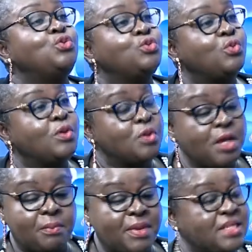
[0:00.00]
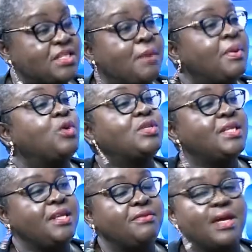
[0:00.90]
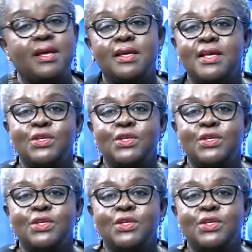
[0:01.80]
too much about either.